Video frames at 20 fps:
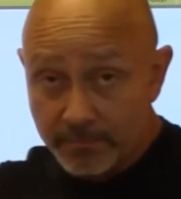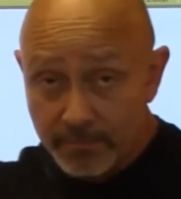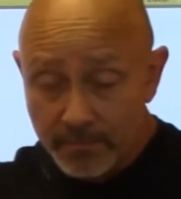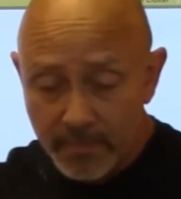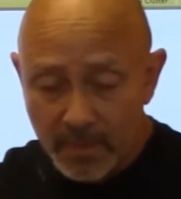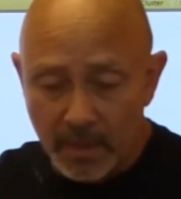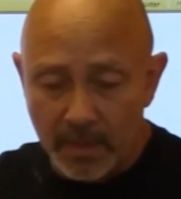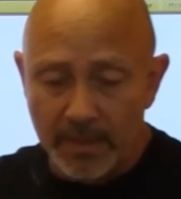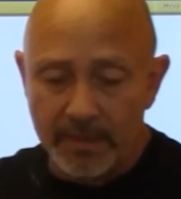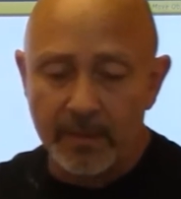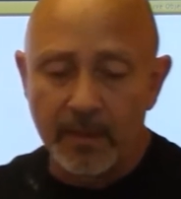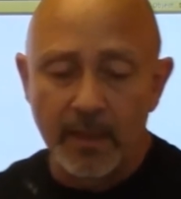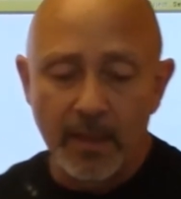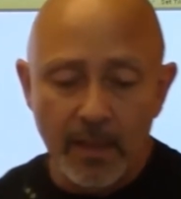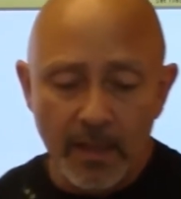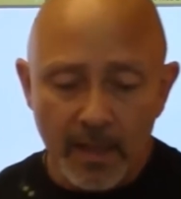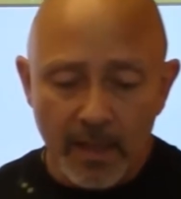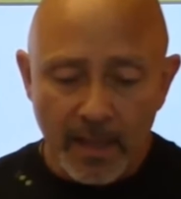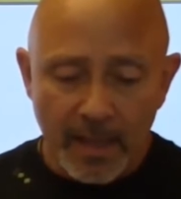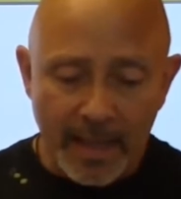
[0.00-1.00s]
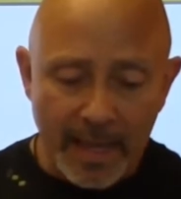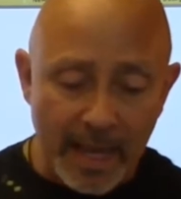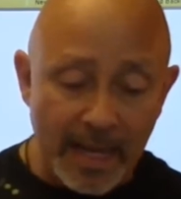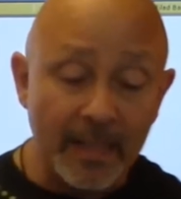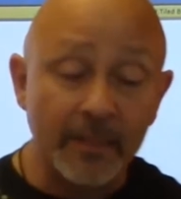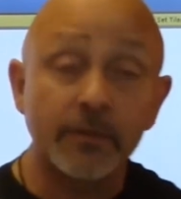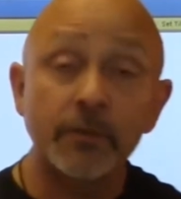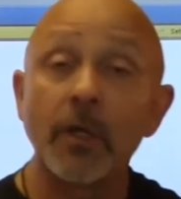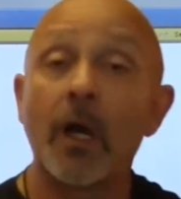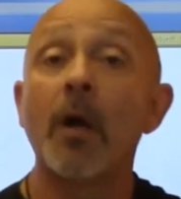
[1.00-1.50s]
All right. And
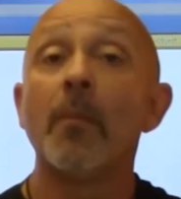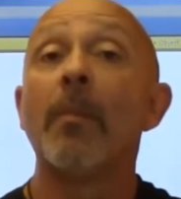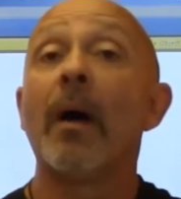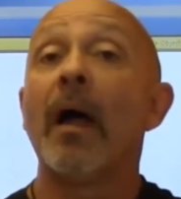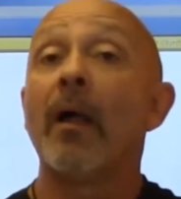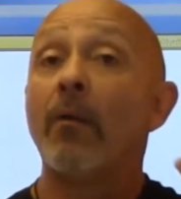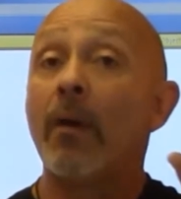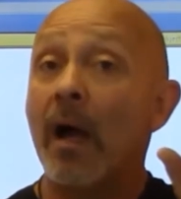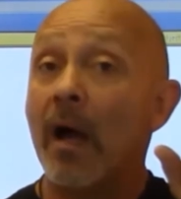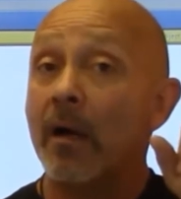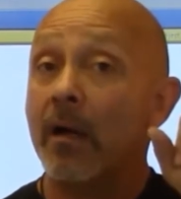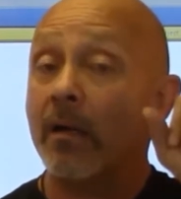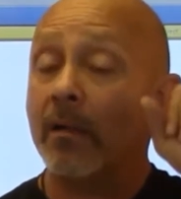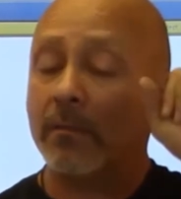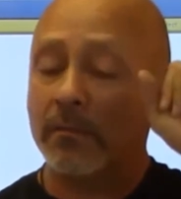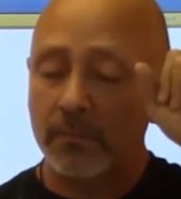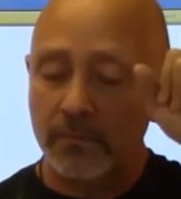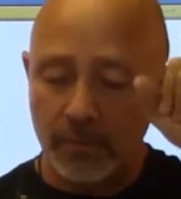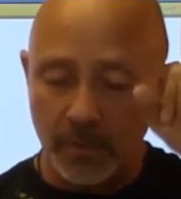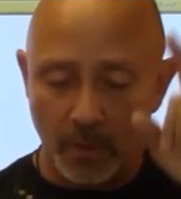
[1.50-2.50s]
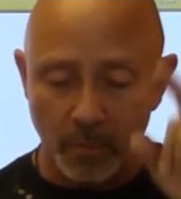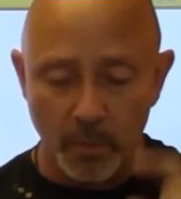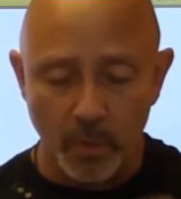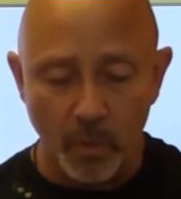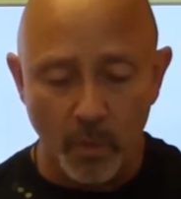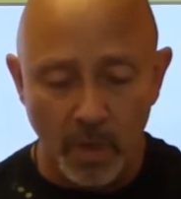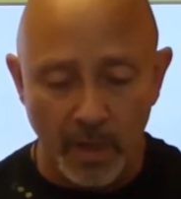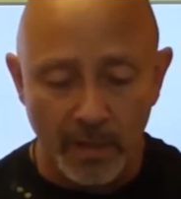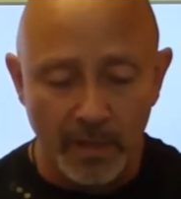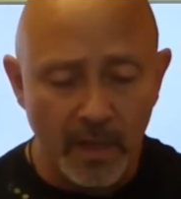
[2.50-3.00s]
let's start by router number
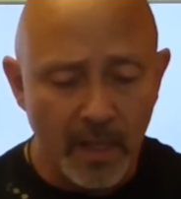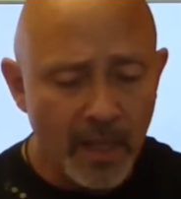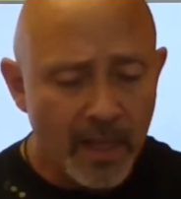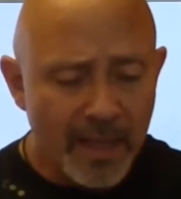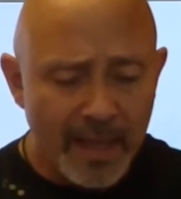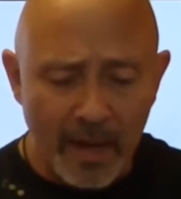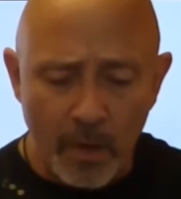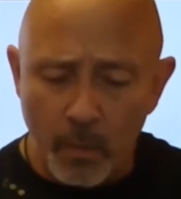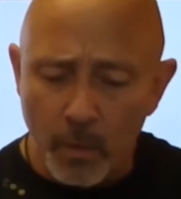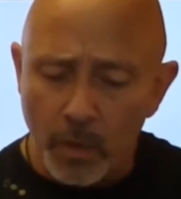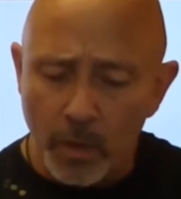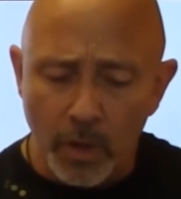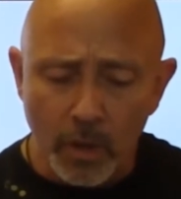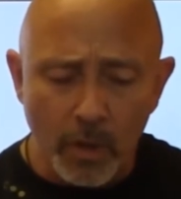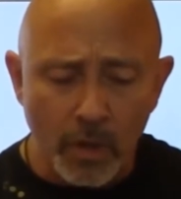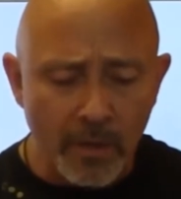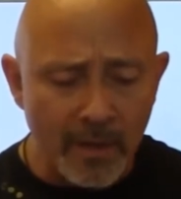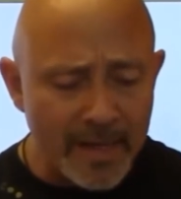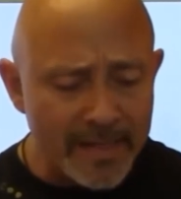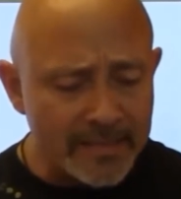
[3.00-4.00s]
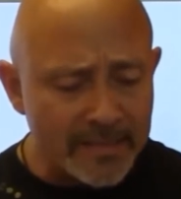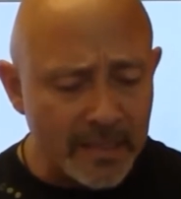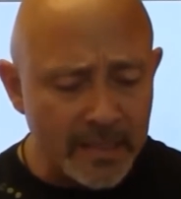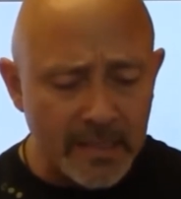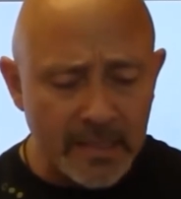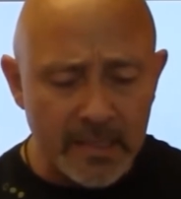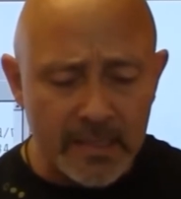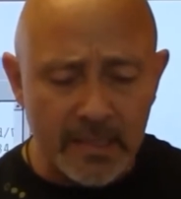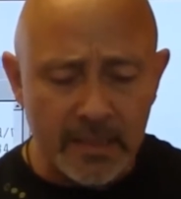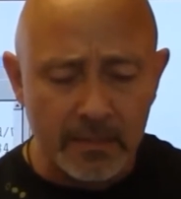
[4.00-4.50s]
1. And we're going to go nice and
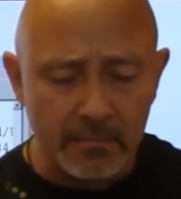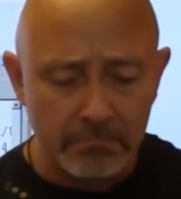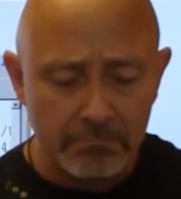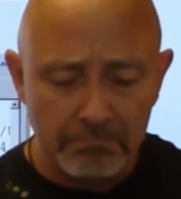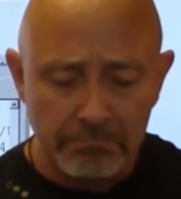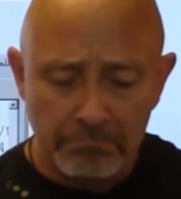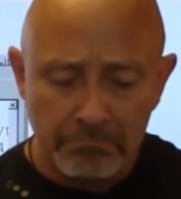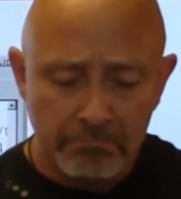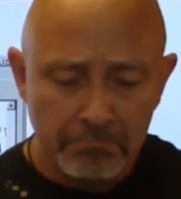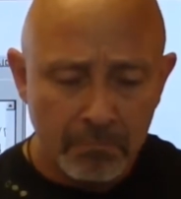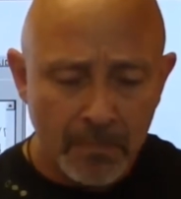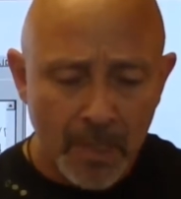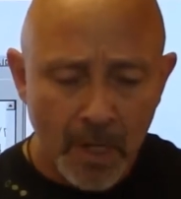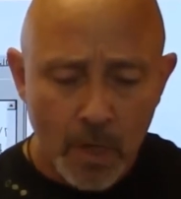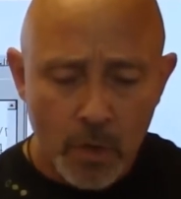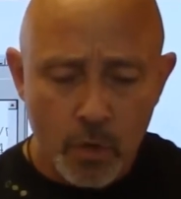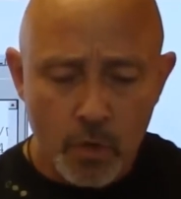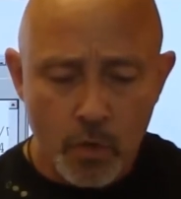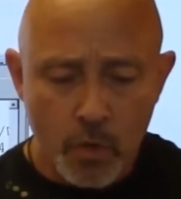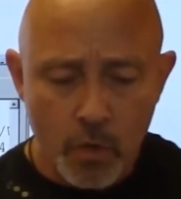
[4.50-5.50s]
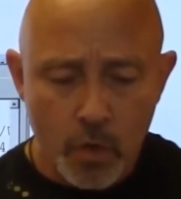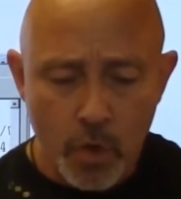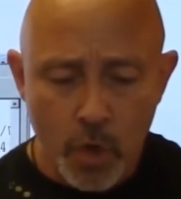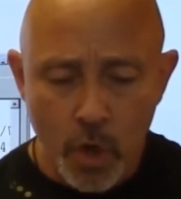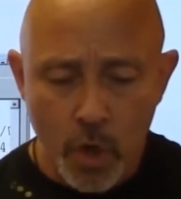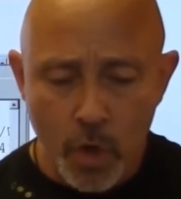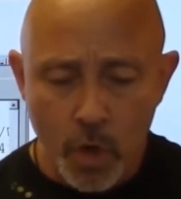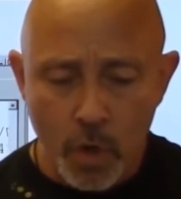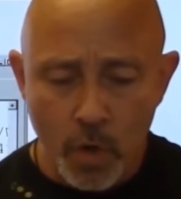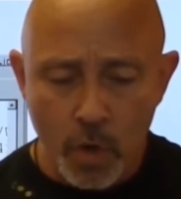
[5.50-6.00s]
easy.
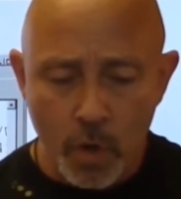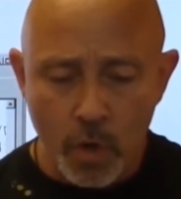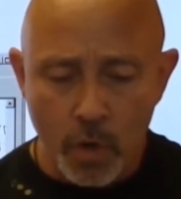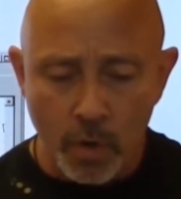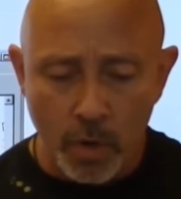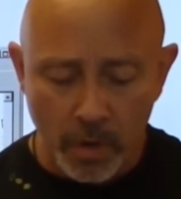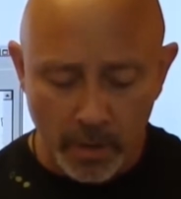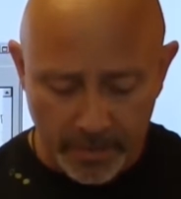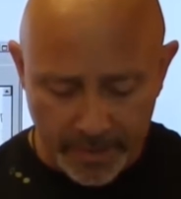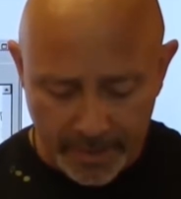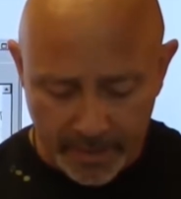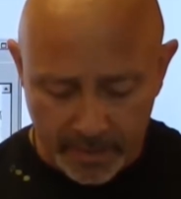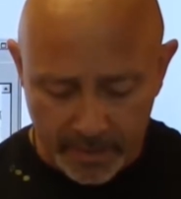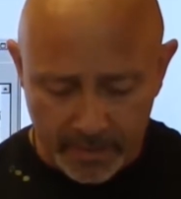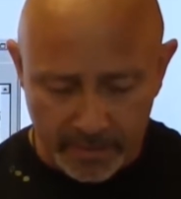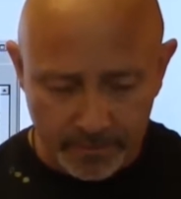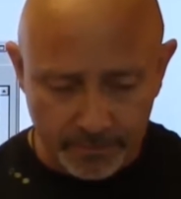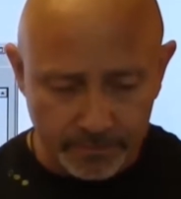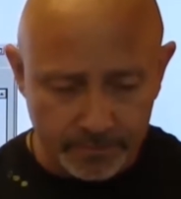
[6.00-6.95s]
No hurry here.